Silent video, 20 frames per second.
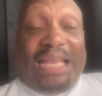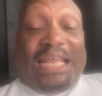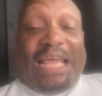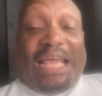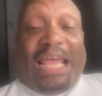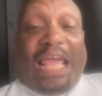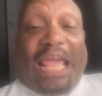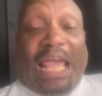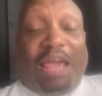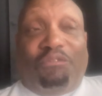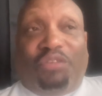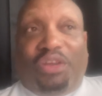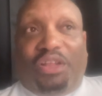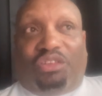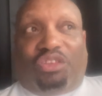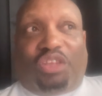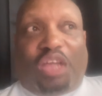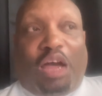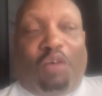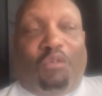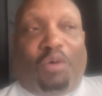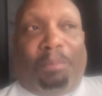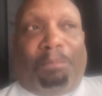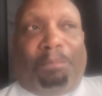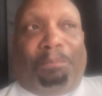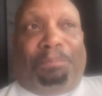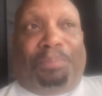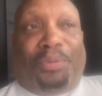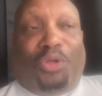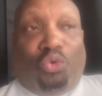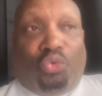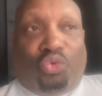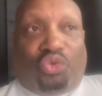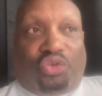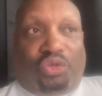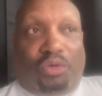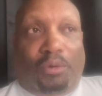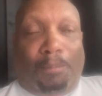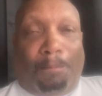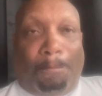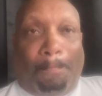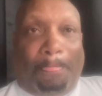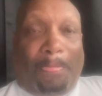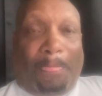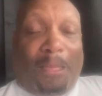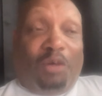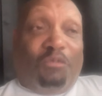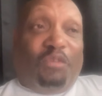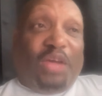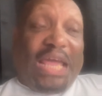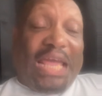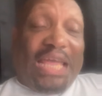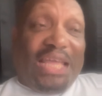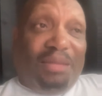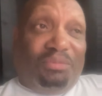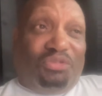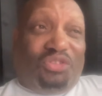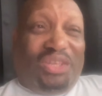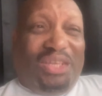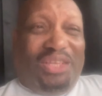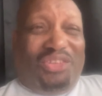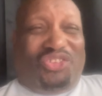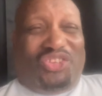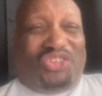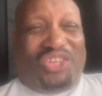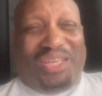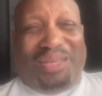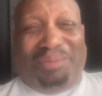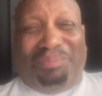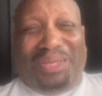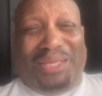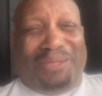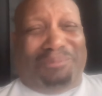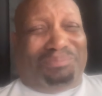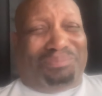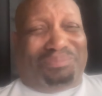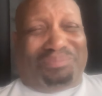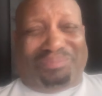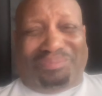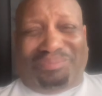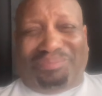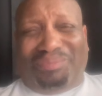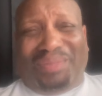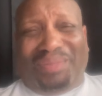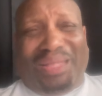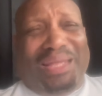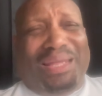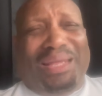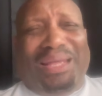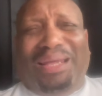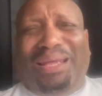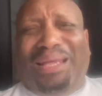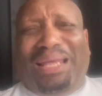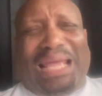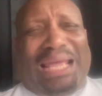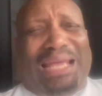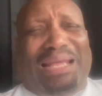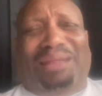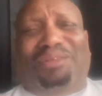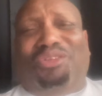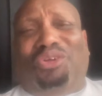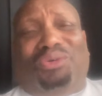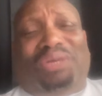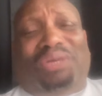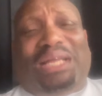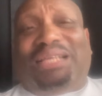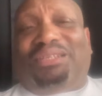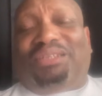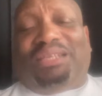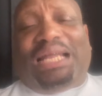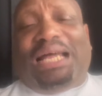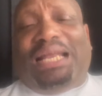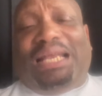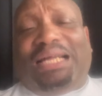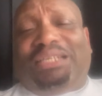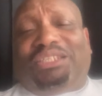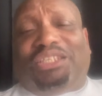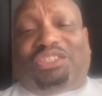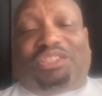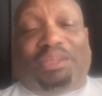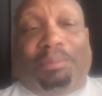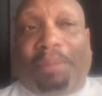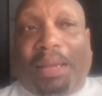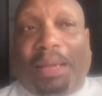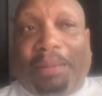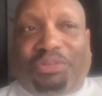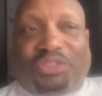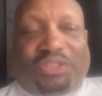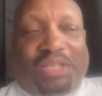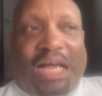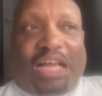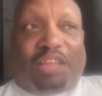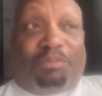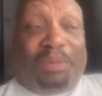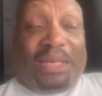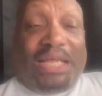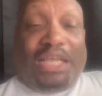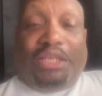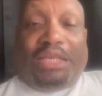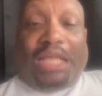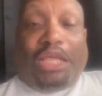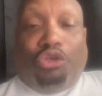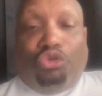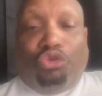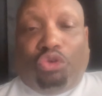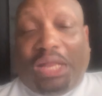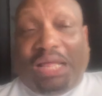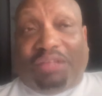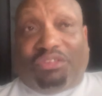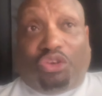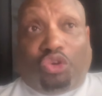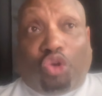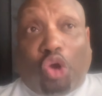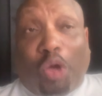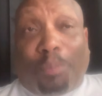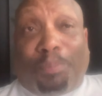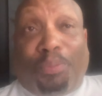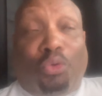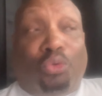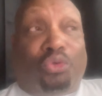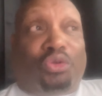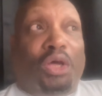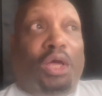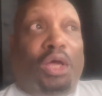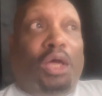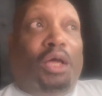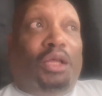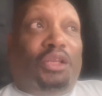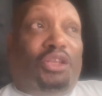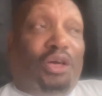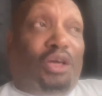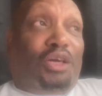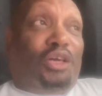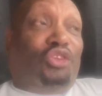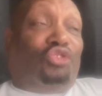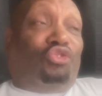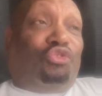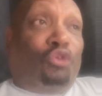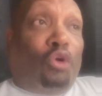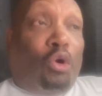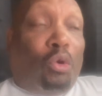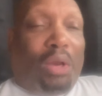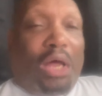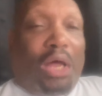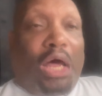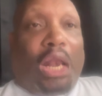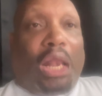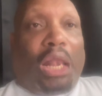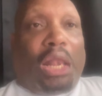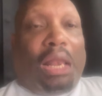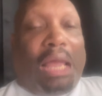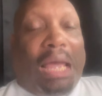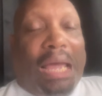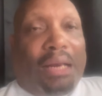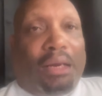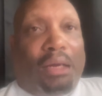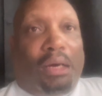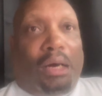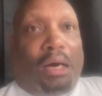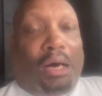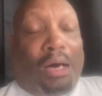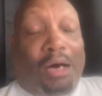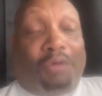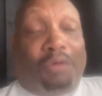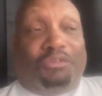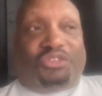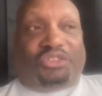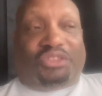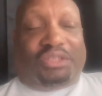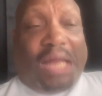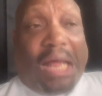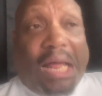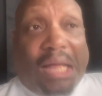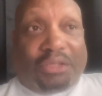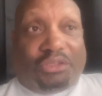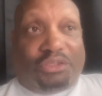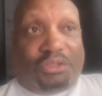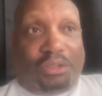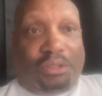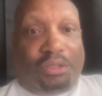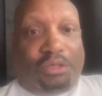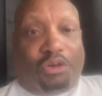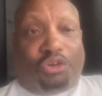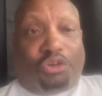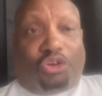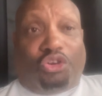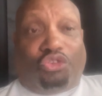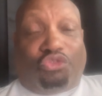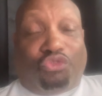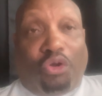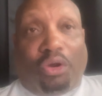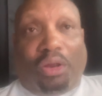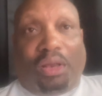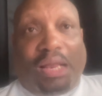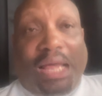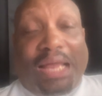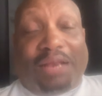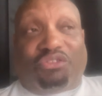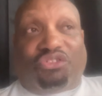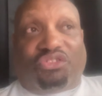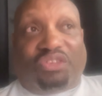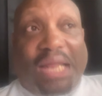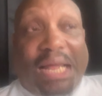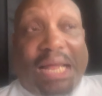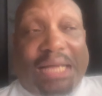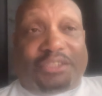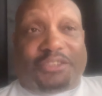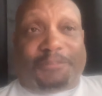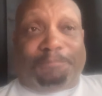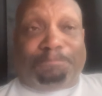the evidence of abuse of AMC, GME, and you know, not just the mem stocks, but they utilize the dog pools to control a lot of stocks, And the